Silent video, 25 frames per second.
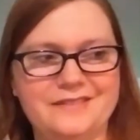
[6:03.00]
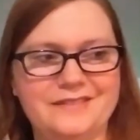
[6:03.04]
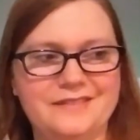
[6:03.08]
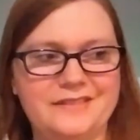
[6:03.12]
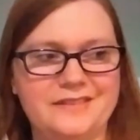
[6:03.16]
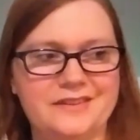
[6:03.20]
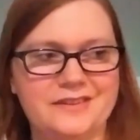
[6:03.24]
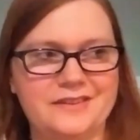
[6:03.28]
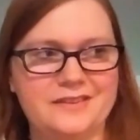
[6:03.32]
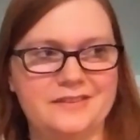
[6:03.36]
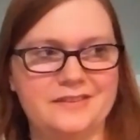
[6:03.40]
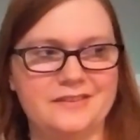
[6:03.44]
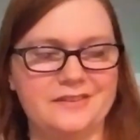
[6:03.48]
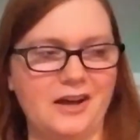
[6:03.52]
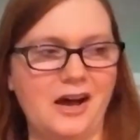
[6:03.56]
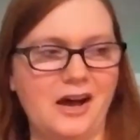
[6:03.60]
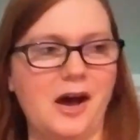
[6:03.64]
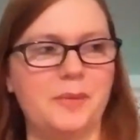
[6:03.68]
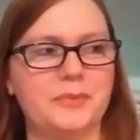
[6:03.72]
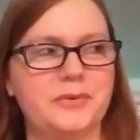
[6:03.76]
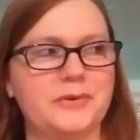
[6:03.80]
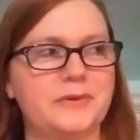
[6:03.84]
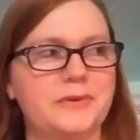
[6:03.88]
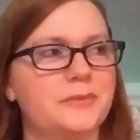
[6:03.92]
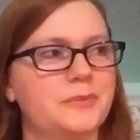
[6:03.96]

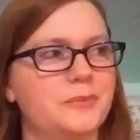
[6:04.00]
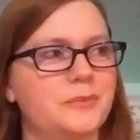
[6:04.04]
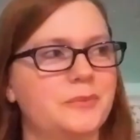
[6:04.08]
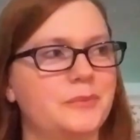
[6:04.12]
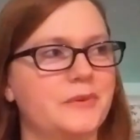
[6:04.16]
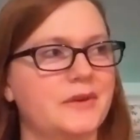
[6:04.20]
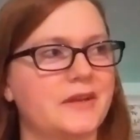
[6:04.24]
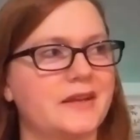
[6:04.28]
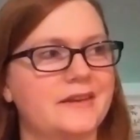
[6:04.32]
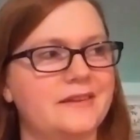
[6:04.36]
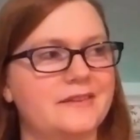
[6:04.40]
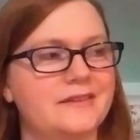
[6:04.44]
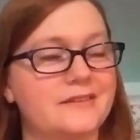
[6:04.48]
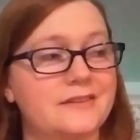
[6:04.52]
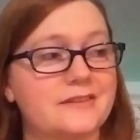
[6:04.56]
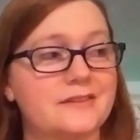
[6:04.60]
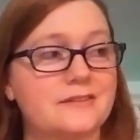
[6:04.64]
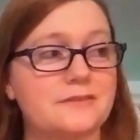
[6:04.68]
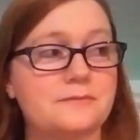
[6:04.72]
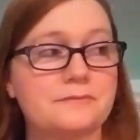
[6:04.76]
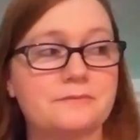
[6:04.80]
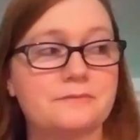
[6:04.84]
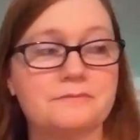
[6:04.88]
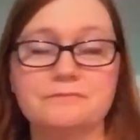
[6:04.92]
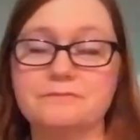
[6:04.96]
stop,
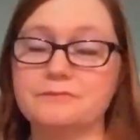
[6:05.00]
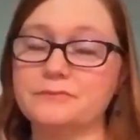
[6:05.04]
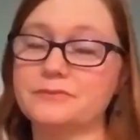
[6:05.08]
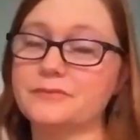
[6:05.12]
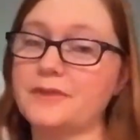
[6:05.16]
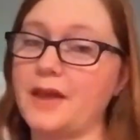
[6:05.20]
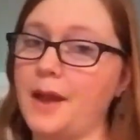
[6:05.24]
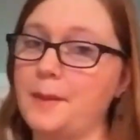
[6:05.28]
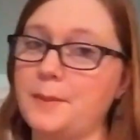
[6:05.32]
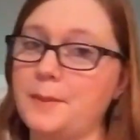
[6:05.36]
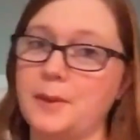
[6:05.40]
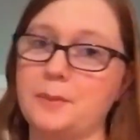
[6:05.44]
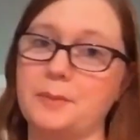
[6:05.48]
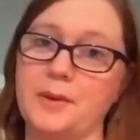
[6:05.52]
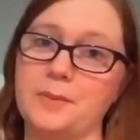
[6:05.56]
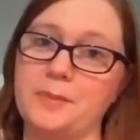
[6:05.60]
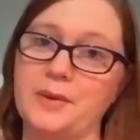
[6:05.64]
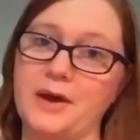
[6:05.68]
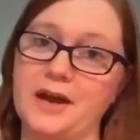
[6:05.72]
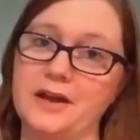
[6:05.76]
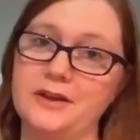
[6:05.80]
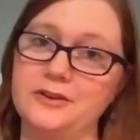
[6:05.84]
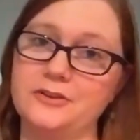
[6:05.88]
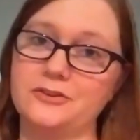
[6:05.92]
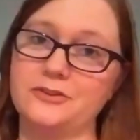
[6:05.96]
because I made my
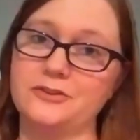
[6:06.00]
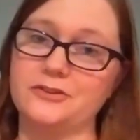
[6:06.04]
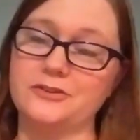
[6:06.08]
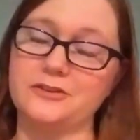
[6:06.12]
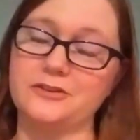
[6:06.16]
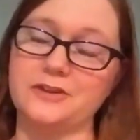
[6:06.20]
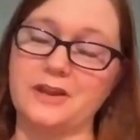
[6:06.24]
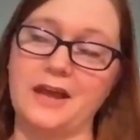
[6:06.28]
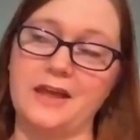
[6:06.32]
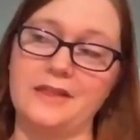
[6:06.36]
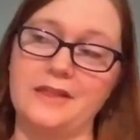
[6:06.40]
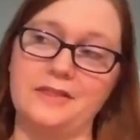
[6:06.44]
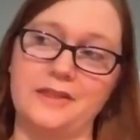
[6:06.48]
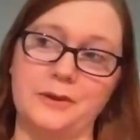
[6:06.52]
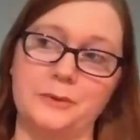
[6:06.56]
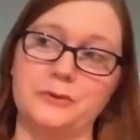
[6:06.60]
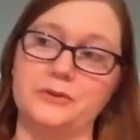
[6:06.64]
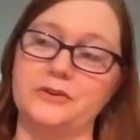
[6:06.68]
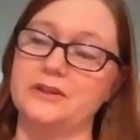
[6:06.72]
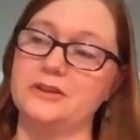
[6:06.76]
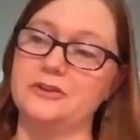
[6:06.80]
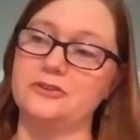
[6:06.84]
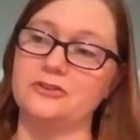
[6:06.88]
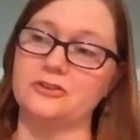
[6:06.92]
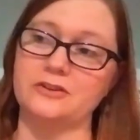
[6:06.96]
pies and they were
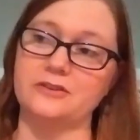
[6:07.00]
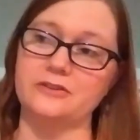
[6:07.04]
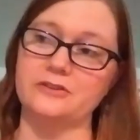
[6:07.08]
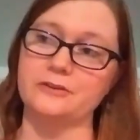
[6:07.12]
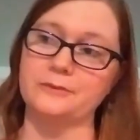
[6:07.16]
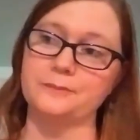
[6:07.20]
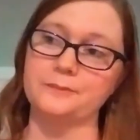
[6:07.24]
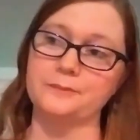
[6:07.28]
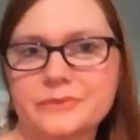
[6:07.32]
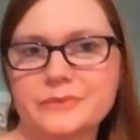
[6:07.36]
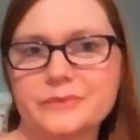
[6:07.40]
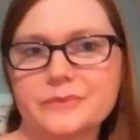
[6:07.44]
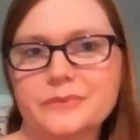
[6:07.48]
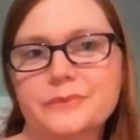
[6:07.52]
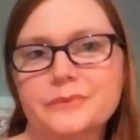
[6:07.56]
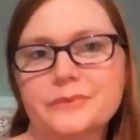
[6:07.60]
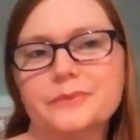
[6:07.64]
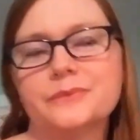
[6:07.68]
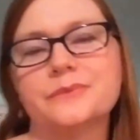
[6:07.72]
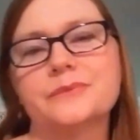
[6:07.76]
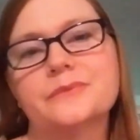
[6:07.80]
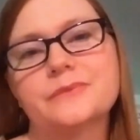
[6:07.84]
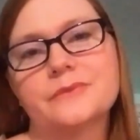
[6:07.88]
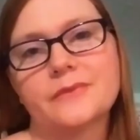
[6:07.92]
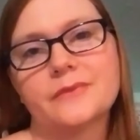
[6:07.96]
delicious.
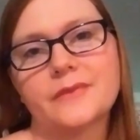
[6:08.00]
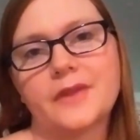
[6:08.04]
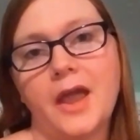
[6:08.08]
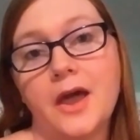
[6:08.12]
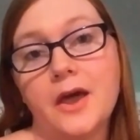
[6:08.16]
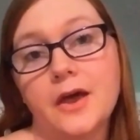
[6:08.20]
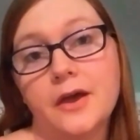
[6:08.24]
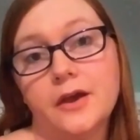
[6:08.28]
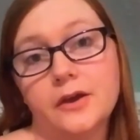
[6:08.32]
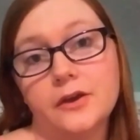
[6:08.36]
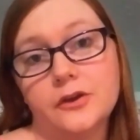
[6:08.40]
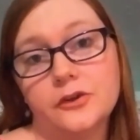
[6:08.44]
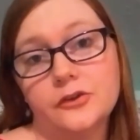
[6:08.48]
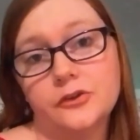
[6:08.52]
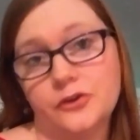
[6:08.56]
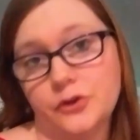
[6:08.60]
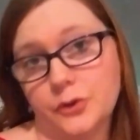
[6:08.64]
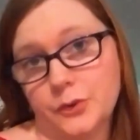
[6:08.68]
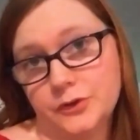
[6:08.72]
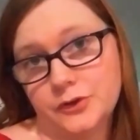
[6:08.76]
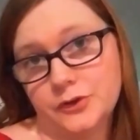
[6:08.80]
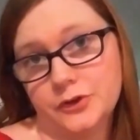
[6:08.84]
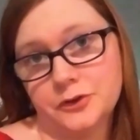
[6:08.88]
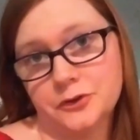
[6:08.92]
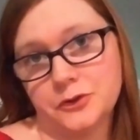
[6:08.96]

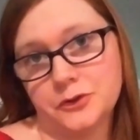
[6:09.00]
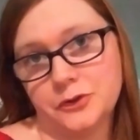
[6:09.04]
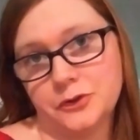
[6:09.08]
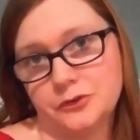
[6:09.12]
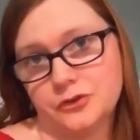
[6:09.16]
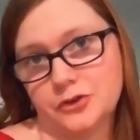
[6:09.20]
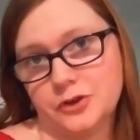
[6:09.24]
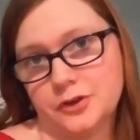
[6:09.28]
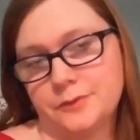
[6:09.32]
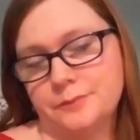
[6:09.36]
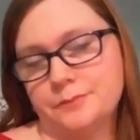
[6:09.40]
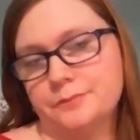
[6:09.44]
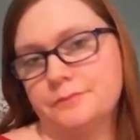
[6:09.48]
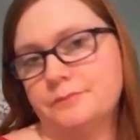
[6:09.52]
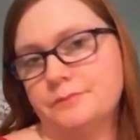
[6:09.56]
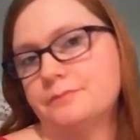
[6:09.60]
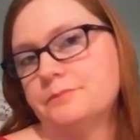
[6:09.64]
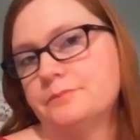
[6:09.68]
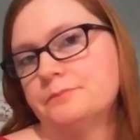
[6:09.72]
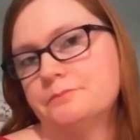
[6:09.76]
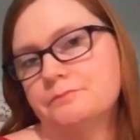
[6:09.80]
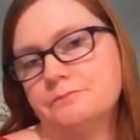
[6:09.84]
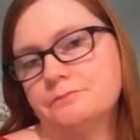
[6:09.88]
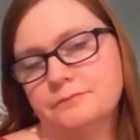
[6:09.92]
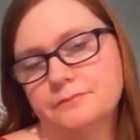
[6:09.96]
So in conclusion,
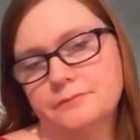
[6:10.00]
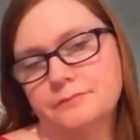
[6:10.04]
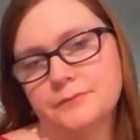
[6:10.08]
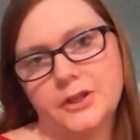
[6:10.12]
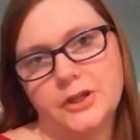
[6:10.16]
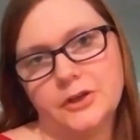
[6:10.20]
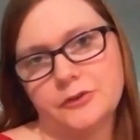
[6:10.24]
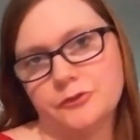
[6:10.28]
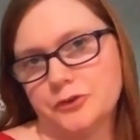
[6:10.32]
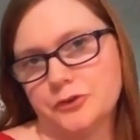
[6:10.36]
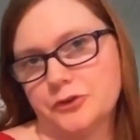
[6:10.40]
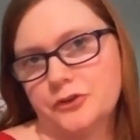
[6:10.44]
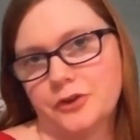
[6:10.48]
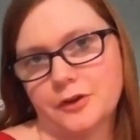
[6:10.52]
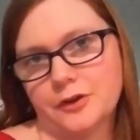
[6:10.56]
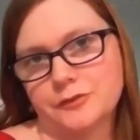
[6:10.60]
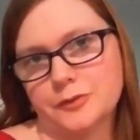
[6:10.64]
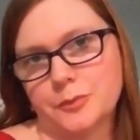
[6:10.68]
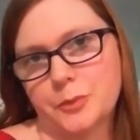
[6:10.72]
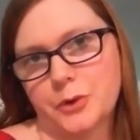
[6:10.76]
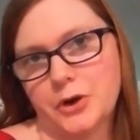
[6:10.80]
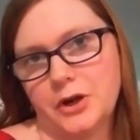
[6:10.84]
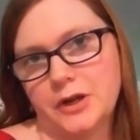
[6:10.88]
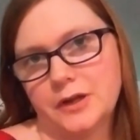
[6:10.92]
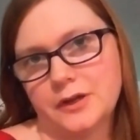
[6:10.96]
give
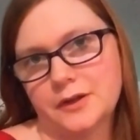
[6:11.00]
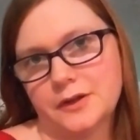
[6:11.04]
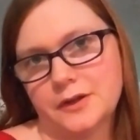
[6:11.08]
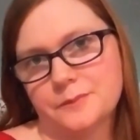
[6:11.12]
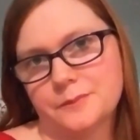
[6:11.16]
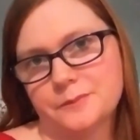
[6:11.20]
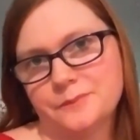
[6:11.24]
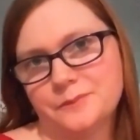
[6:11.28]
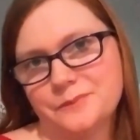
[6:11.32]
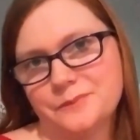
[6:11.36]
yourself a break.